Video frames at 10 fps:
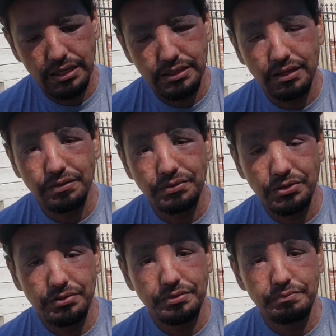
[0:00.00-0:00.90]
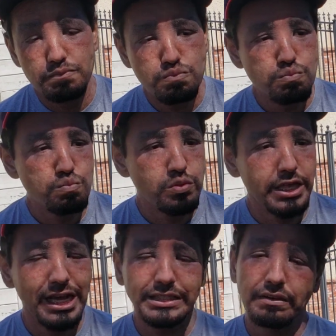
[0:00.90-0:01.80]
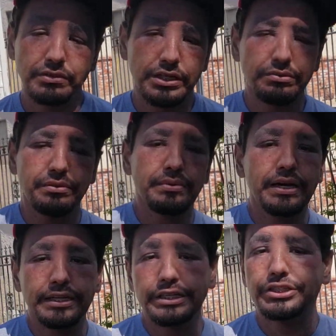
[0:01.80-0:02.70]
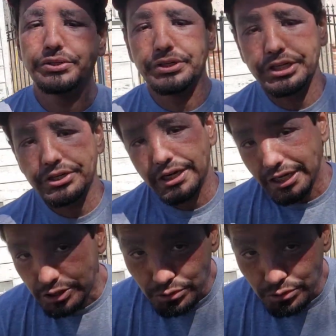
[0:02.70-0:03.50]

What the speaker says: down the road. You guys have a good one, man. Enjoy your